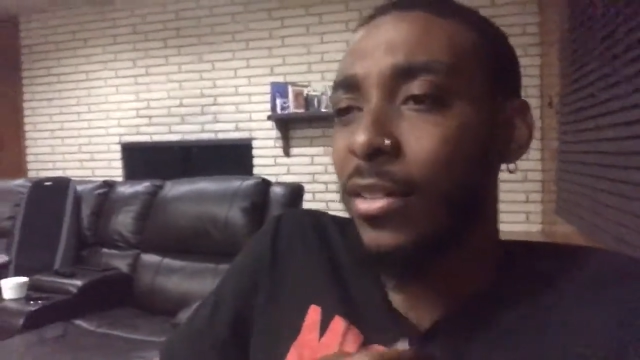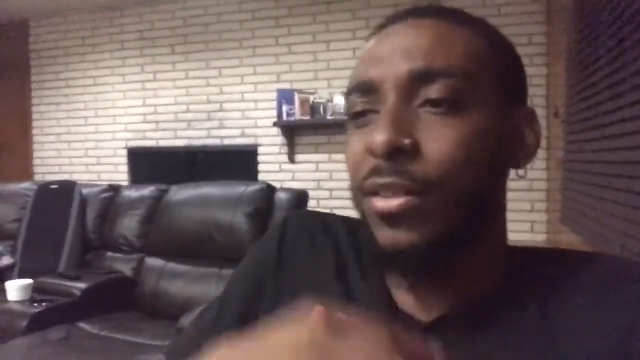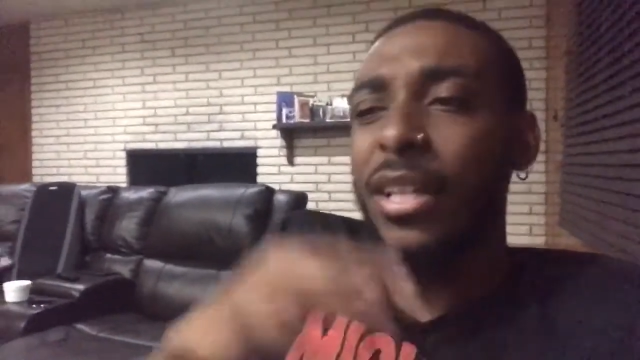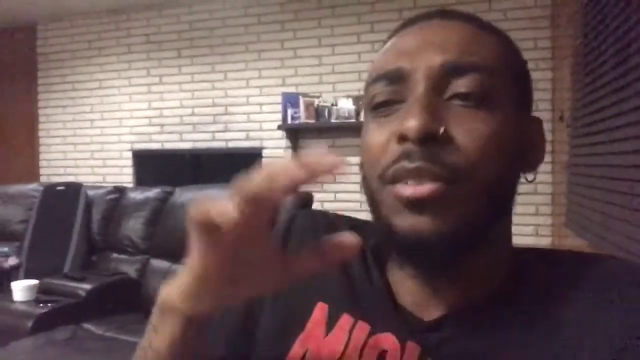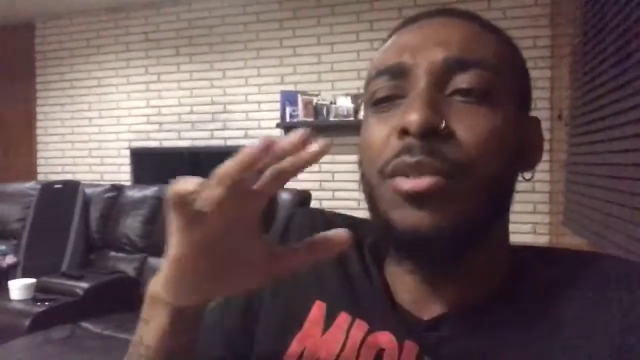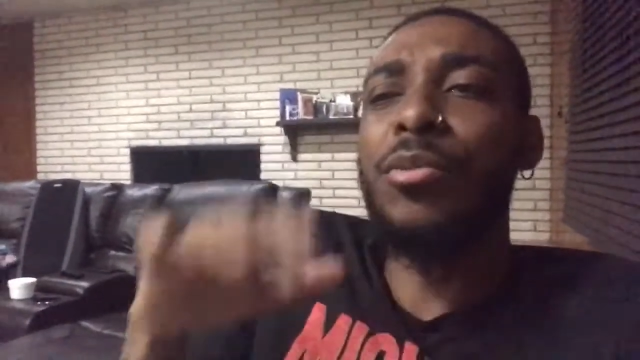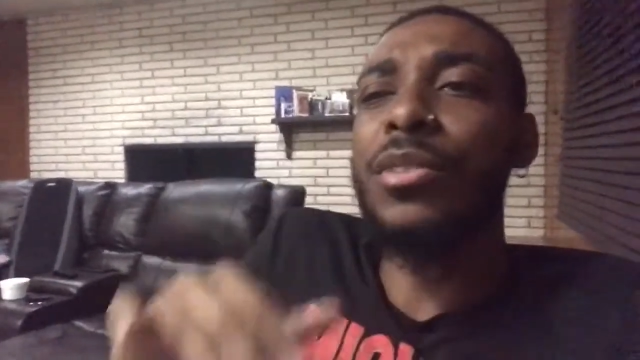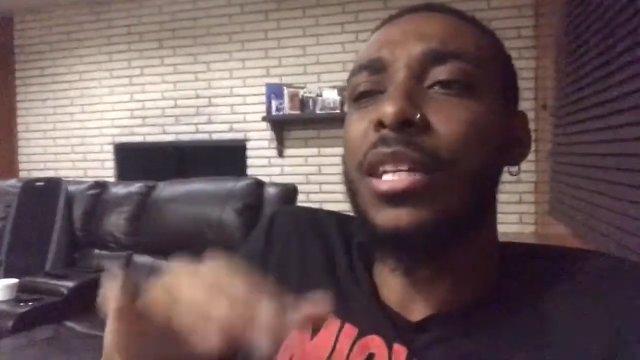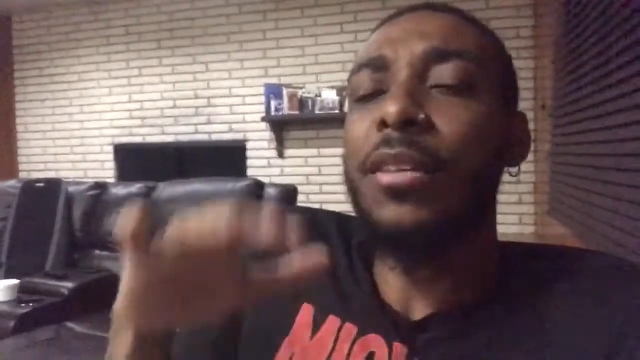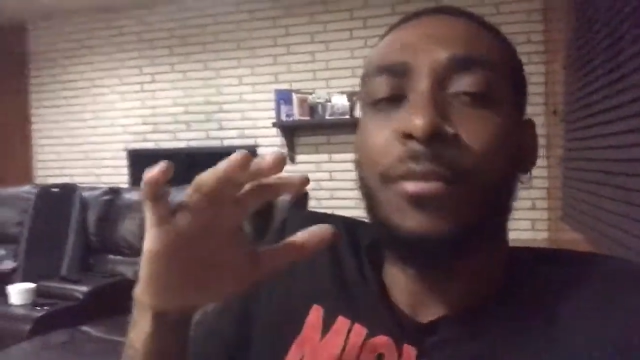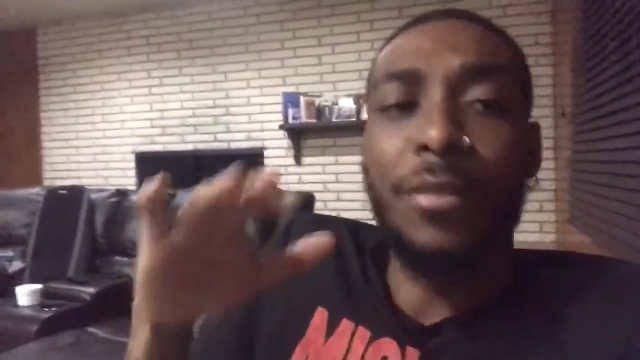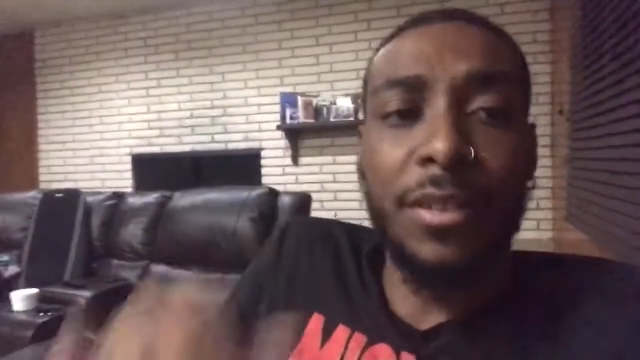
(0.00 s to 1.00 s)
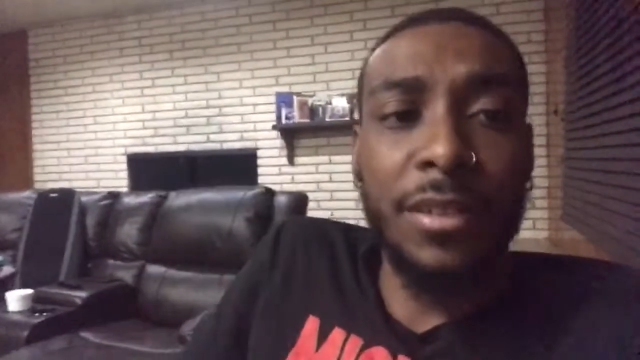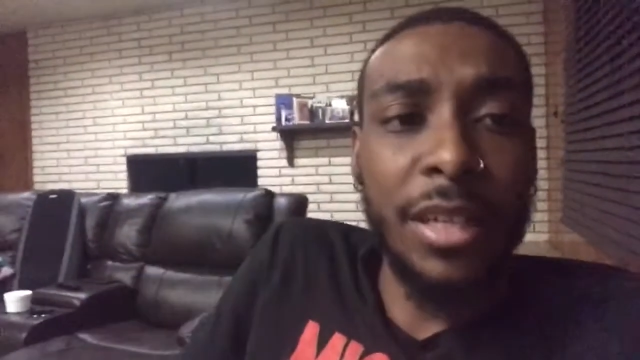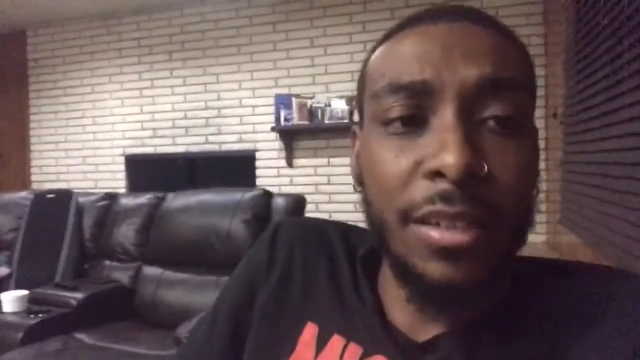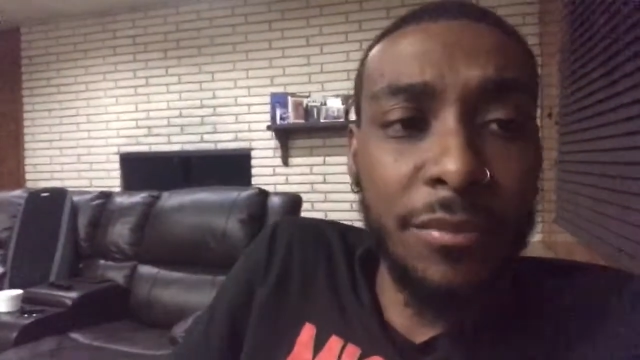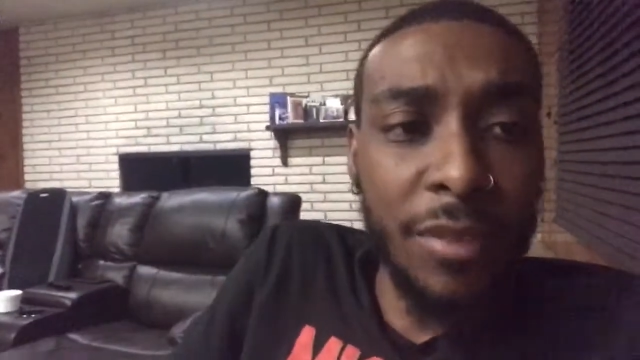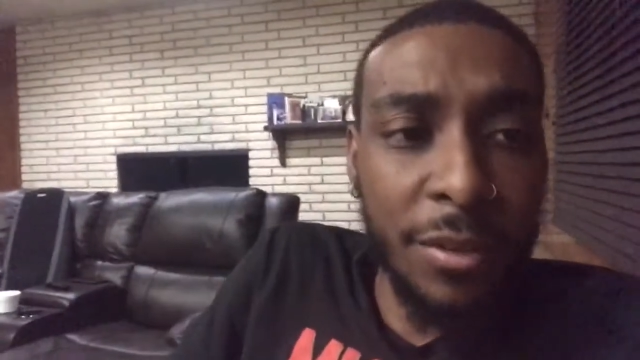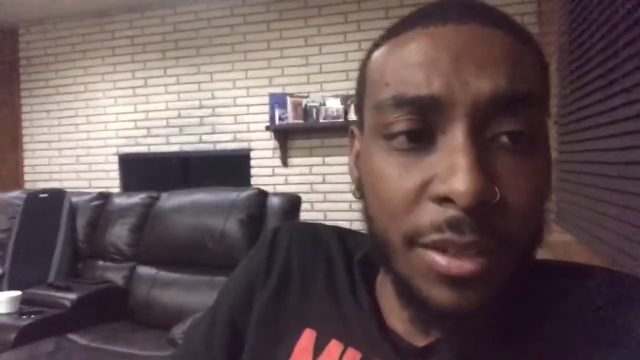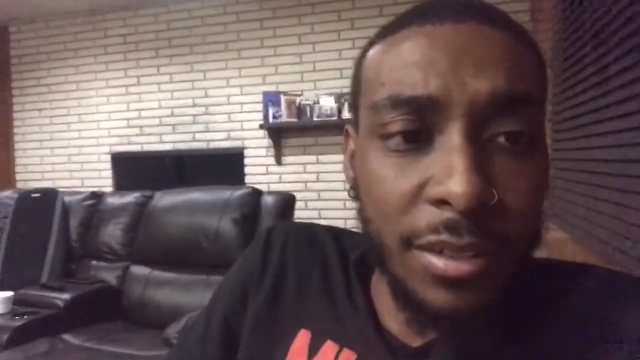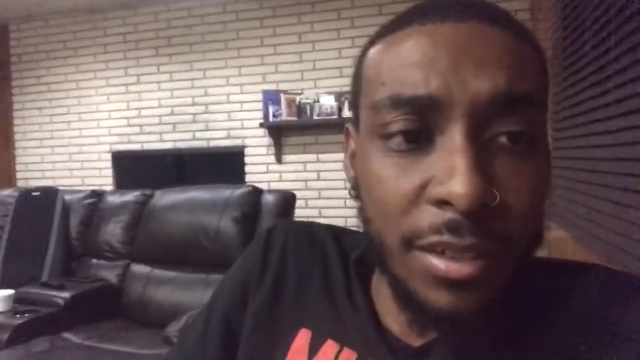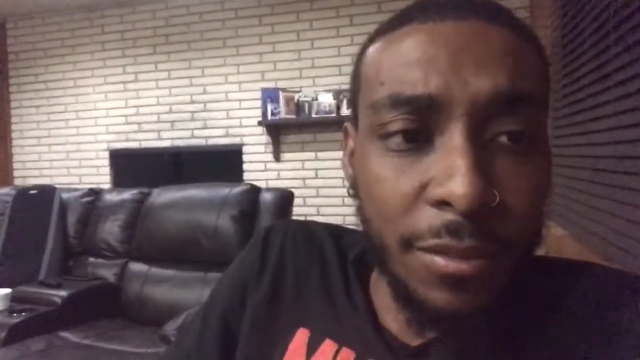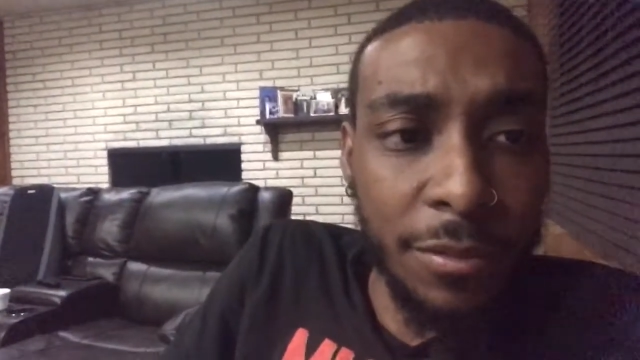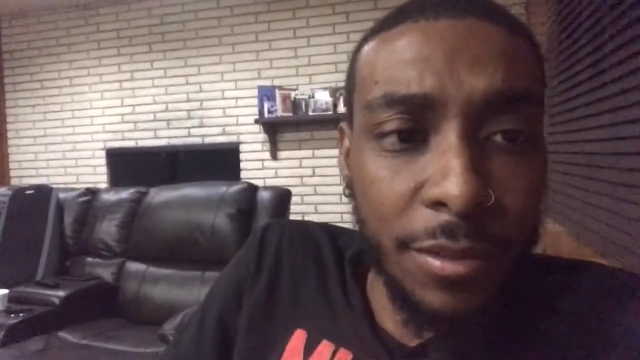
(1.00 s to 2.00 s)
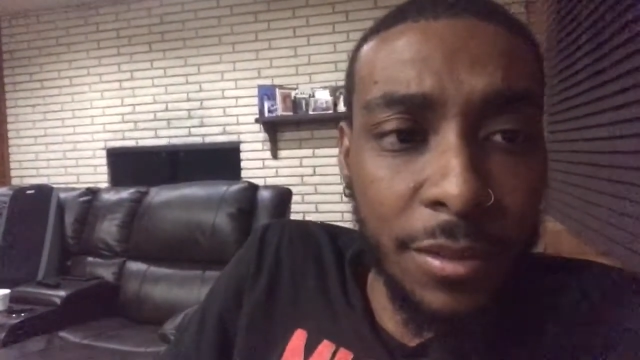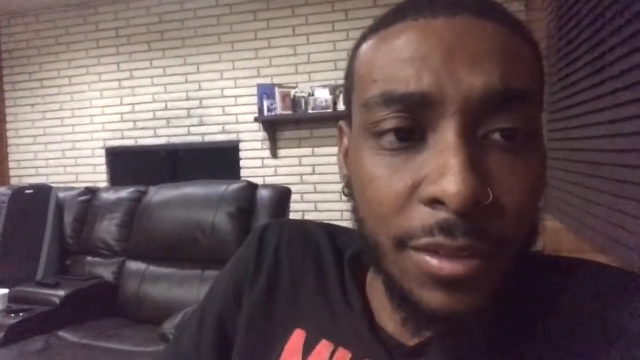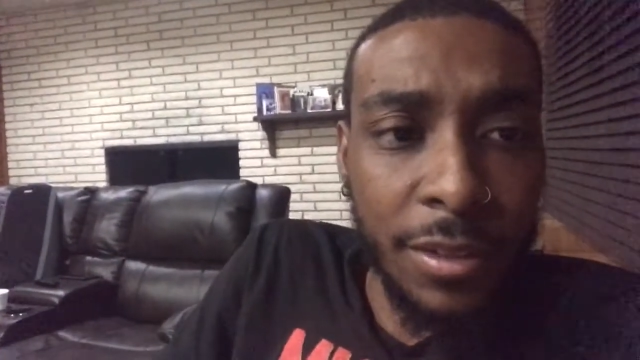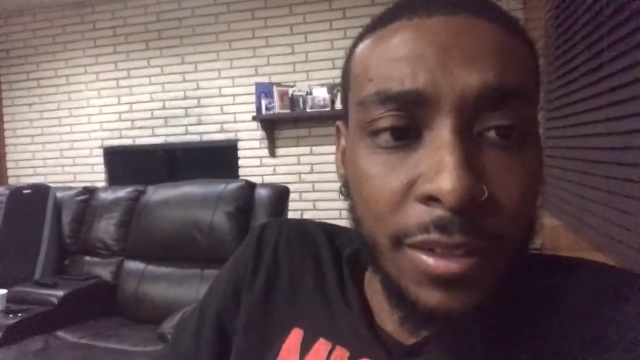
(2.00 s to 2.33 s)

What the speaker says: So they're two different. They very different.